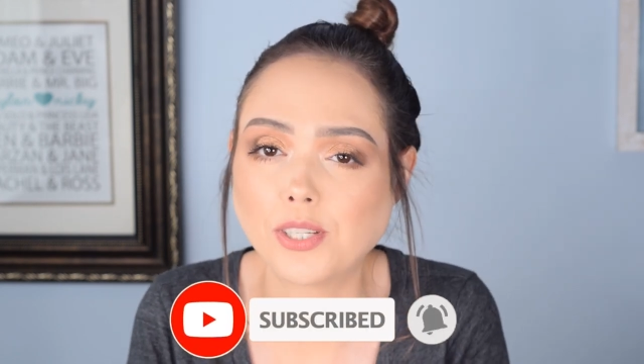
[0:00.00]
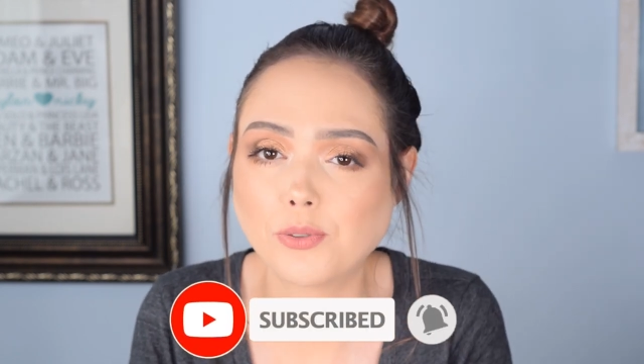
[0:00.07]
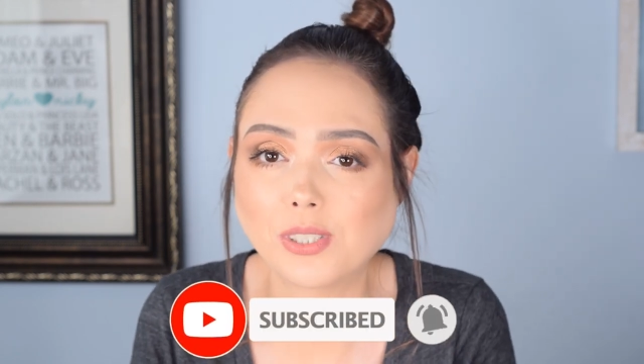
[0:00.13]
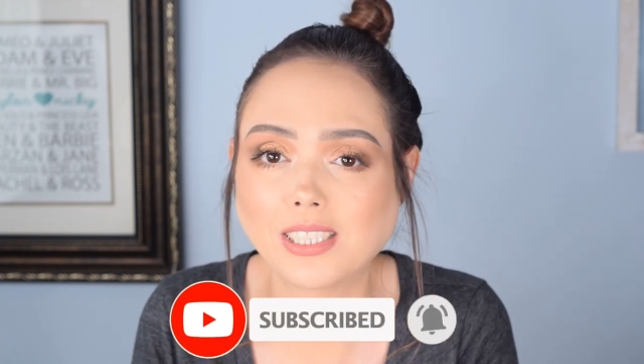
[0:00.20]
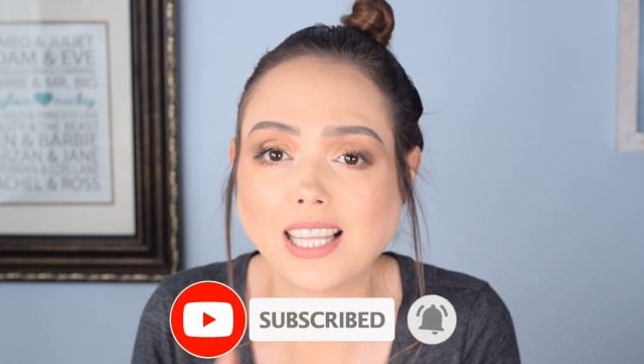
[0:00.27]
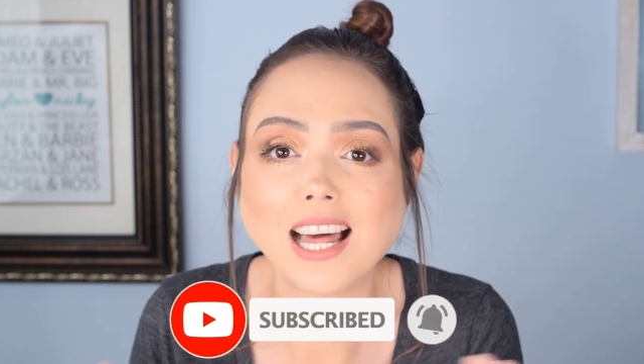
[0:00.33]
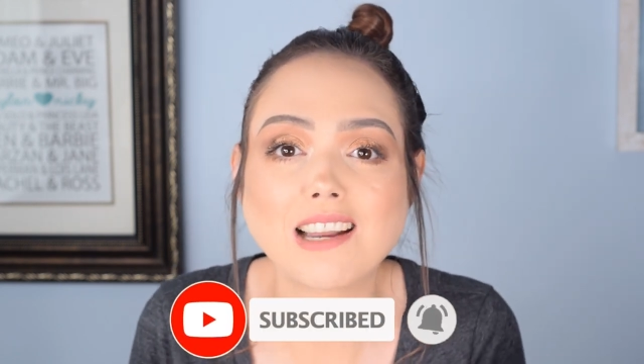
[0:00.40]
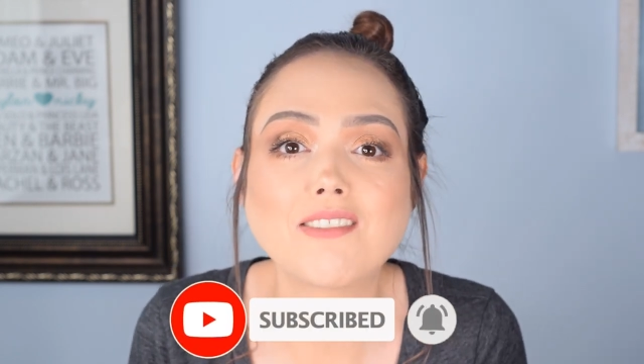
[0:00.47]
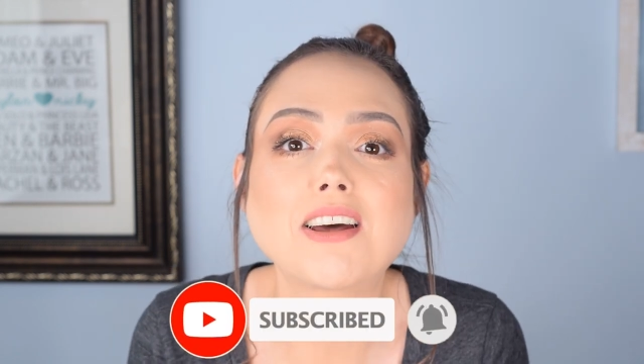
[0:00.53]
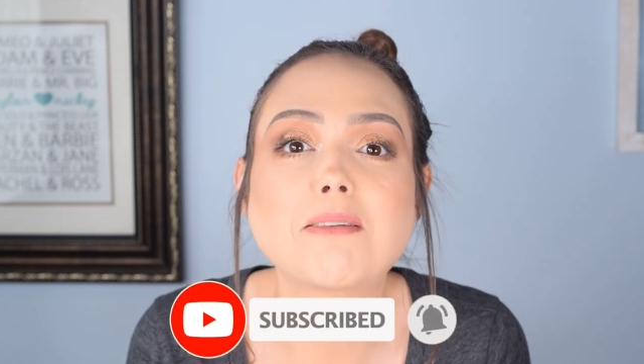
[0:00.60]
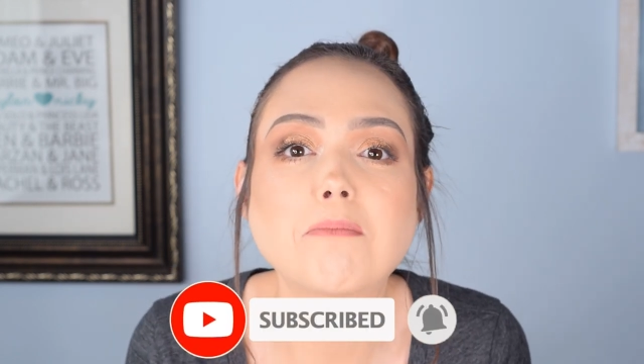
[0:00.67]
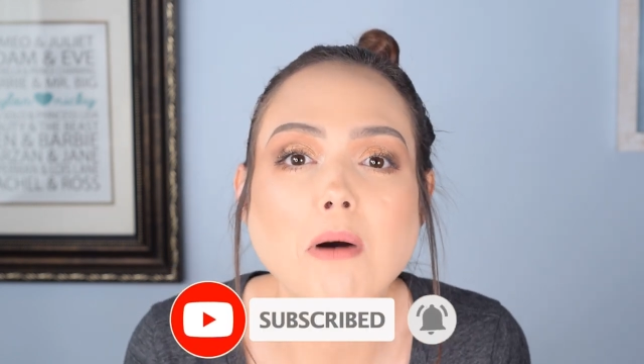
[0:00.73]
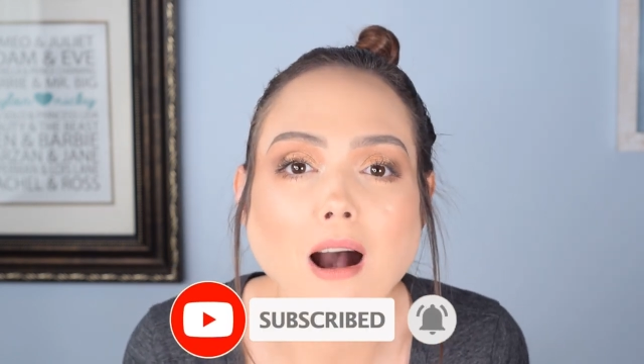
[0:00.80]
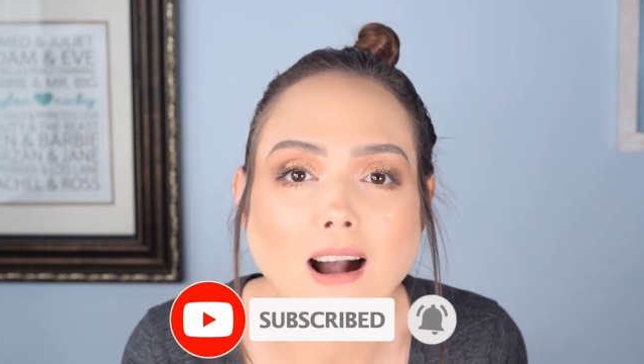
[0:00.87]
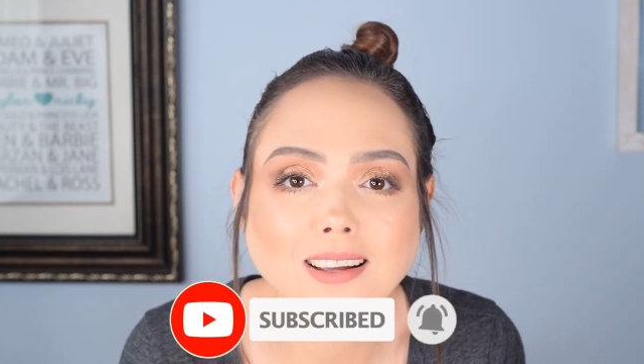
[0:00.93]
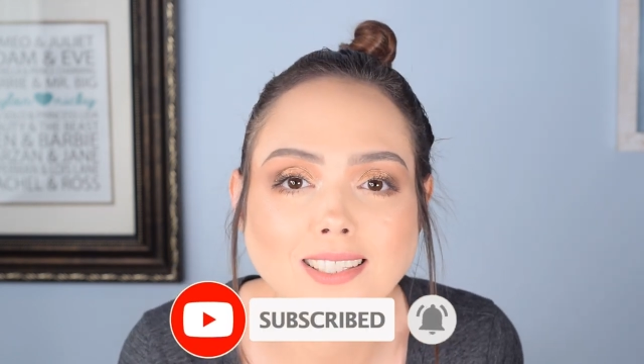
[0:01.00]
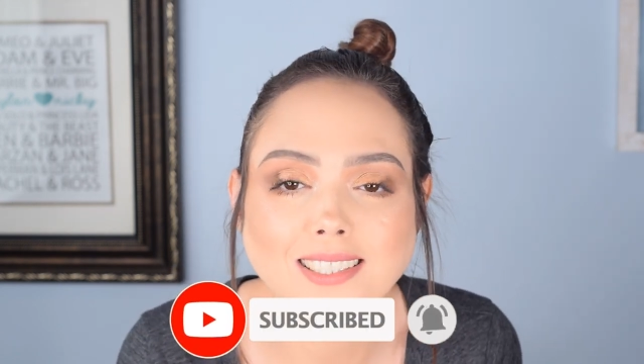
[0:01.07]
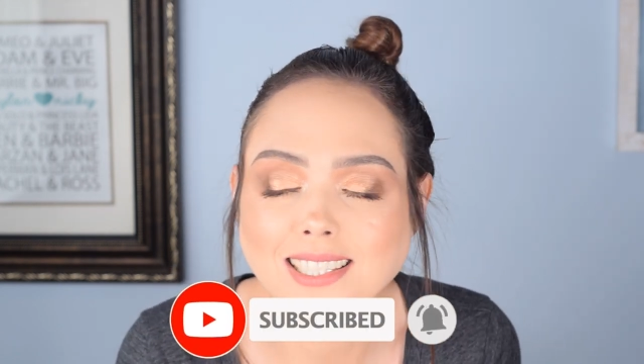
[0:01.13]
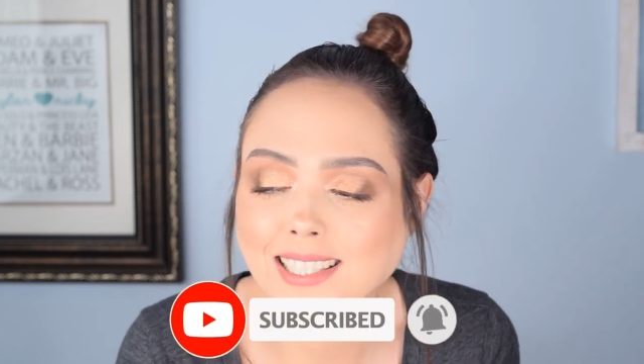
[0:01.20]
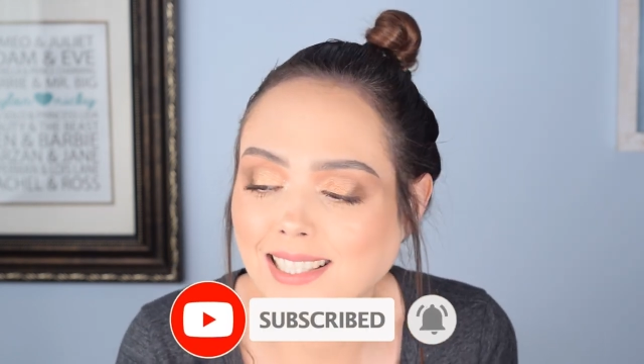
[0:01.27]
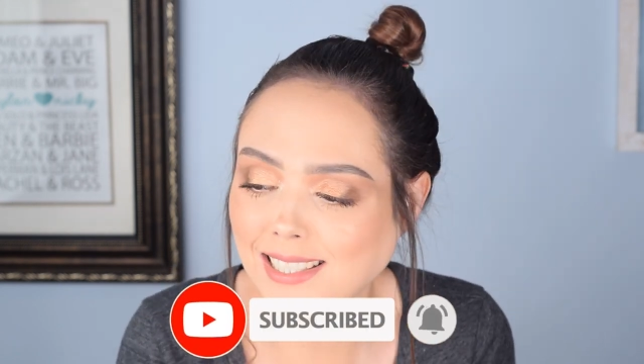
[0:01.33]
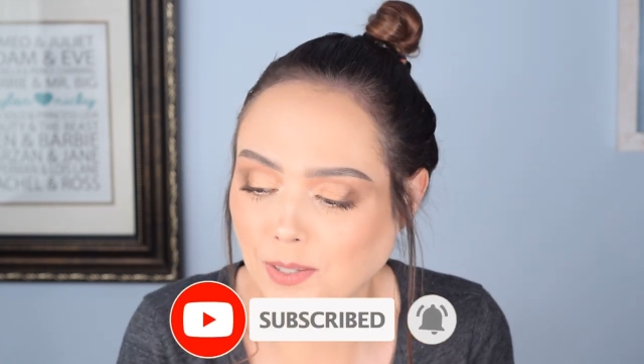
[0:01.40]
we do a lot of
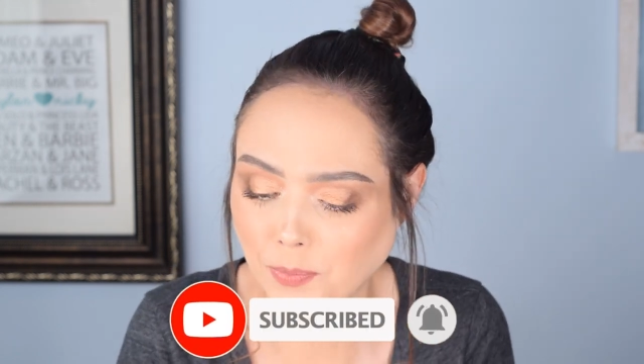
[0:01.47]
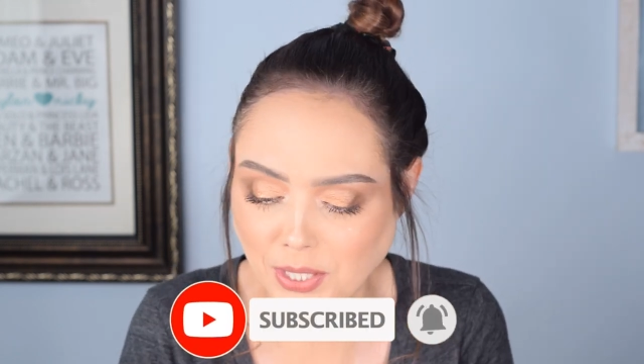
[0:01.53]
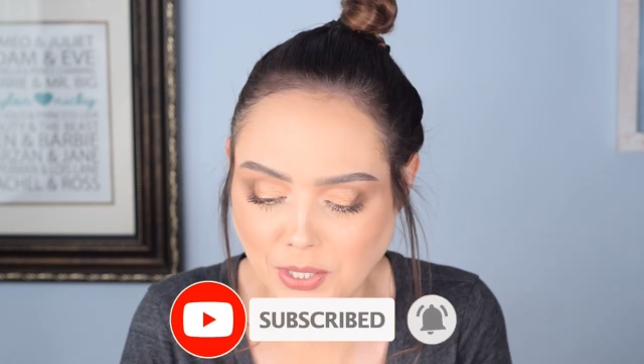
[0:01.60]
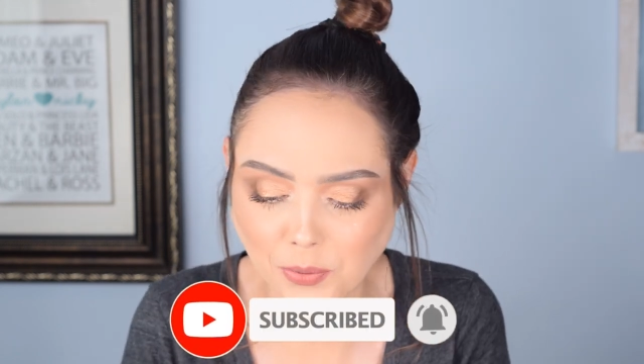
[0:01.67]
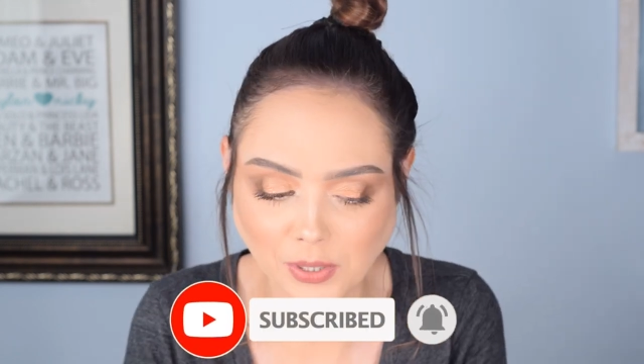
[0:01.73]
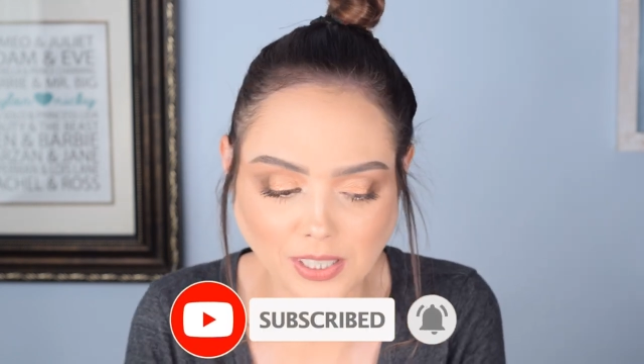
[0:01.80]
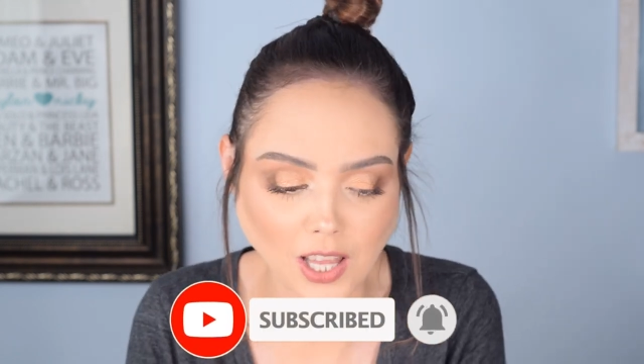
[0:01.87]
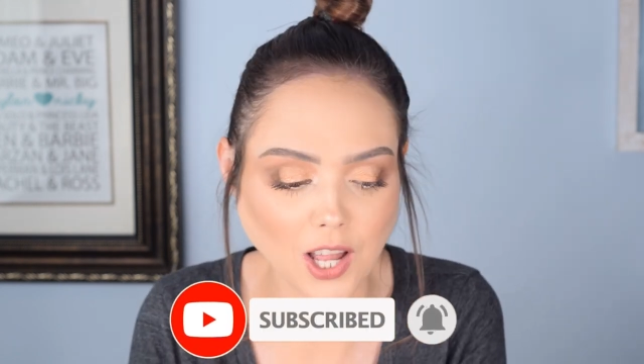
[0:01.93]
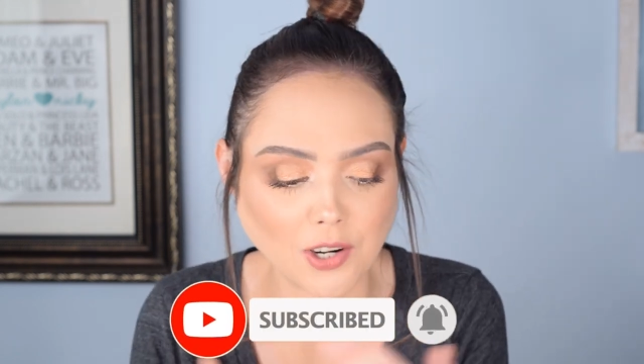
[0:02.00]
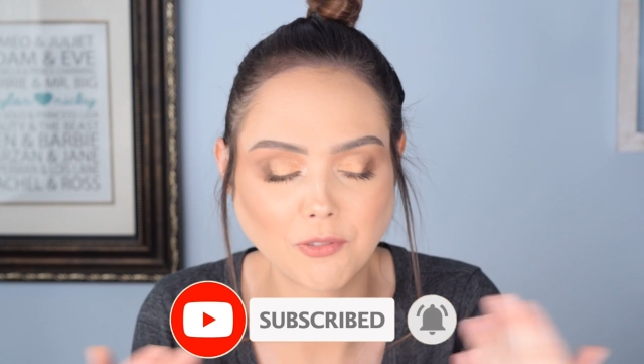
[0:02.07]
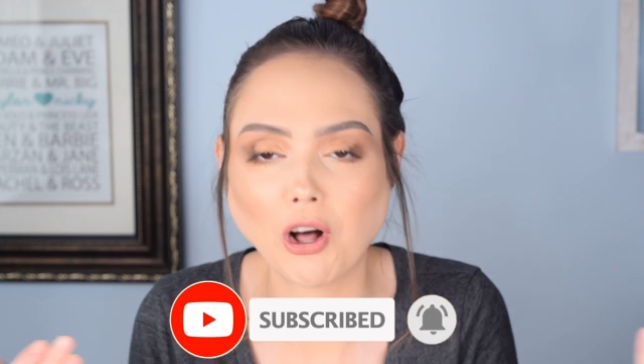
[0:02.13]
unboxings and we do a lot